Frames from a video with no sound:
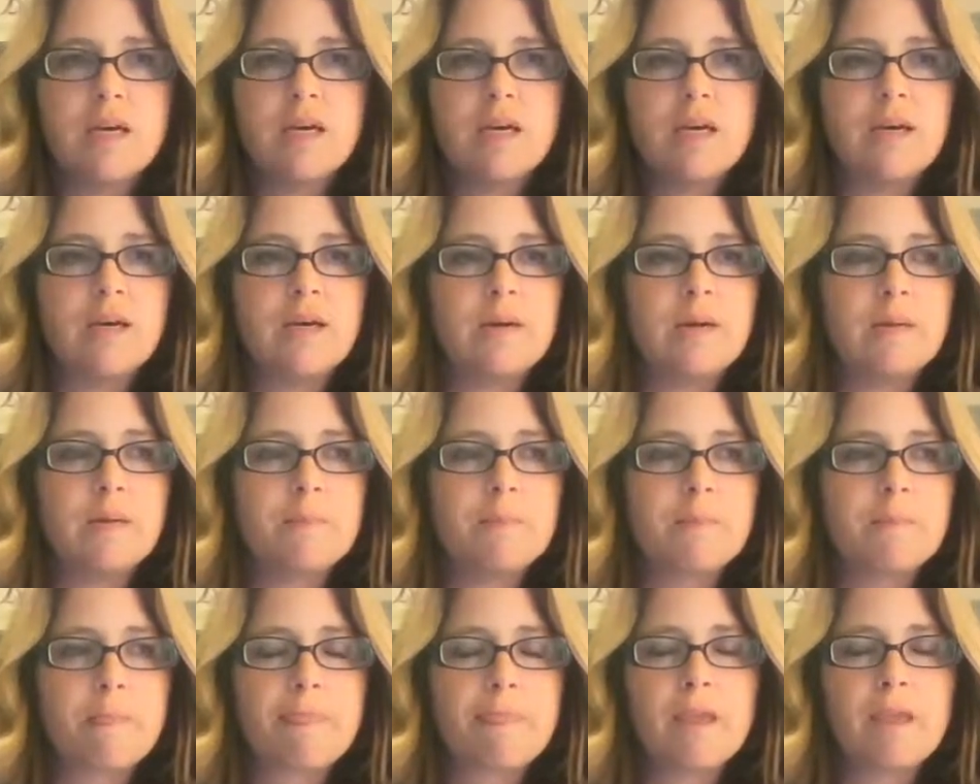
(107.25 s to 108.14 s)

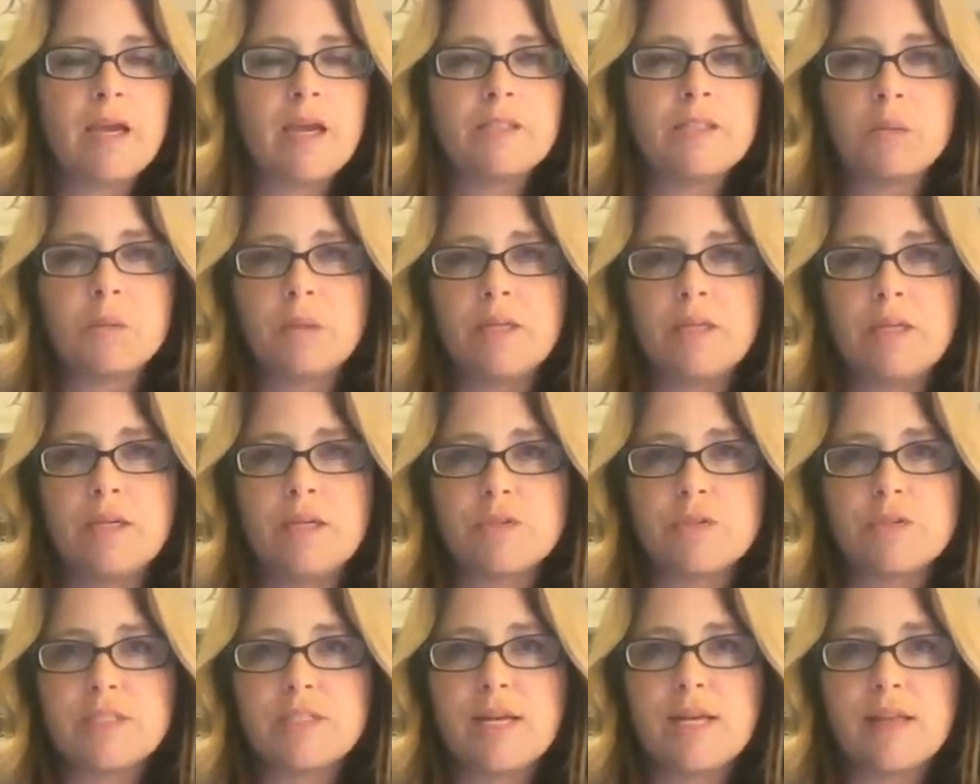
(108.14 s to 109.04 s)
I totally
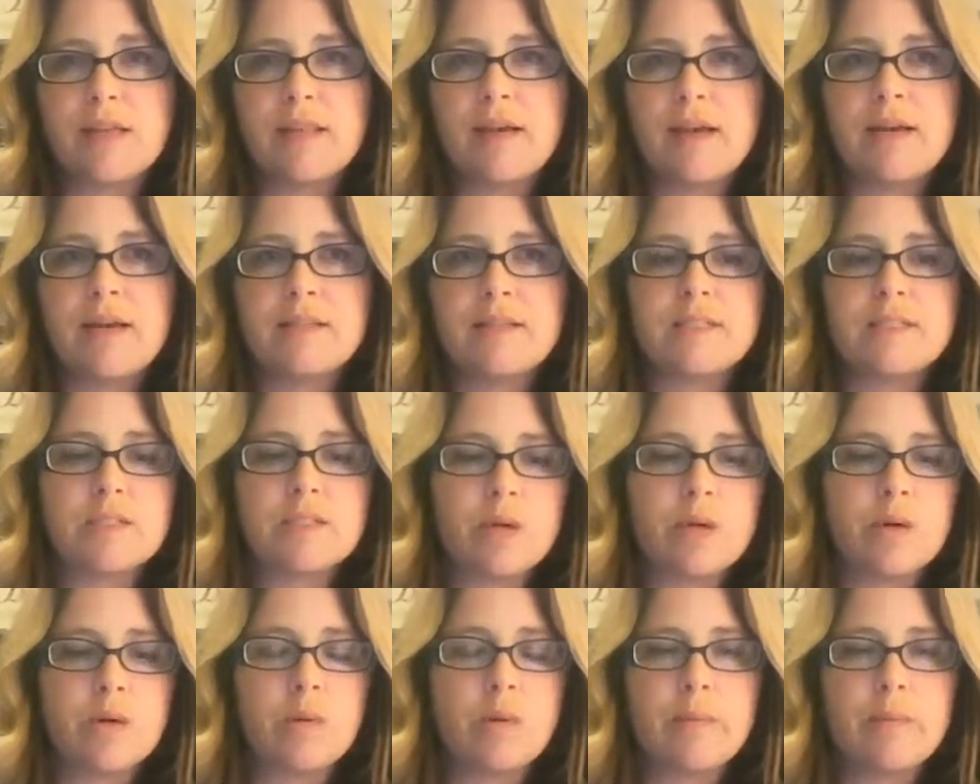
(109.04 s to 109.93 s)
understand that.
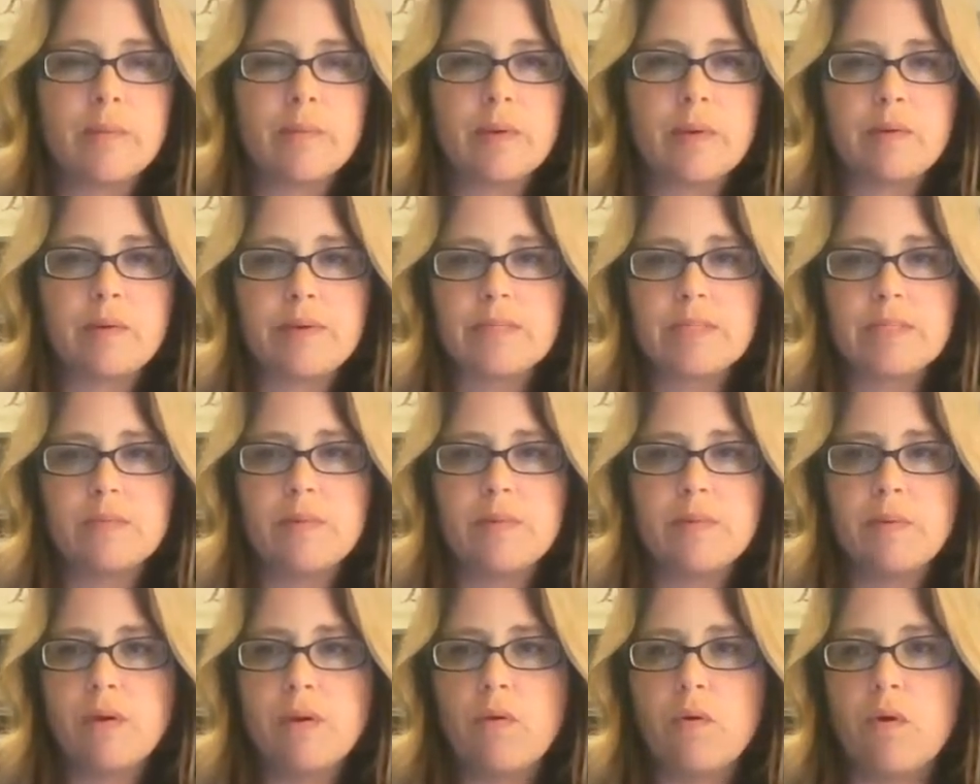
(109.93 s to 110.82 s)
So I'm going to
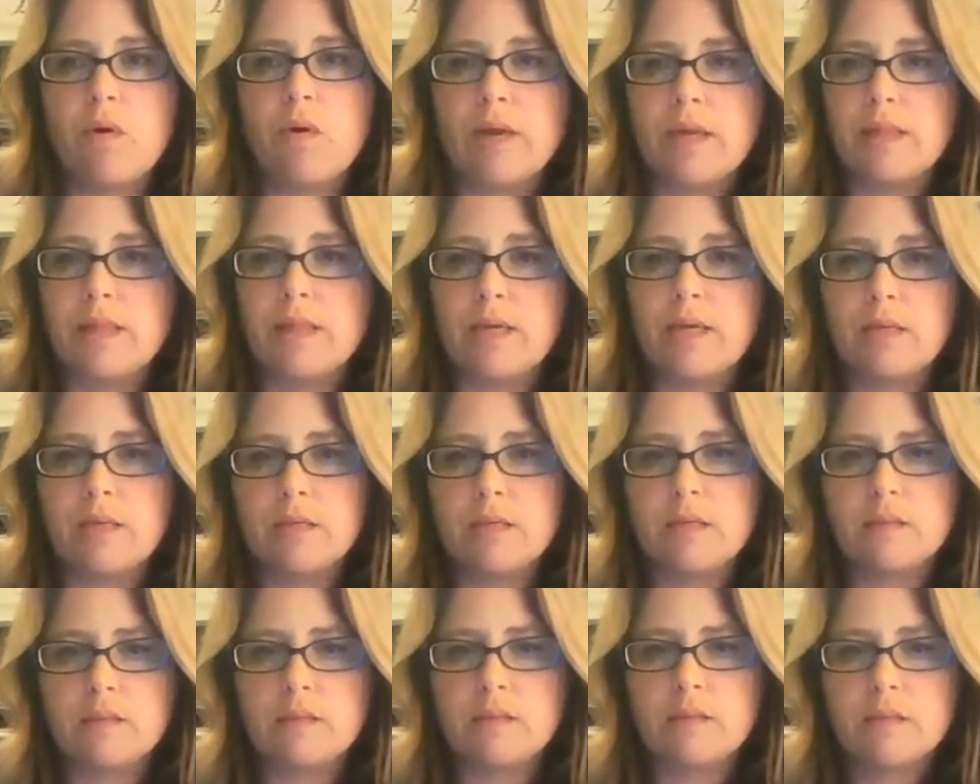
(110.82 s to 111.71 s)
be recording these.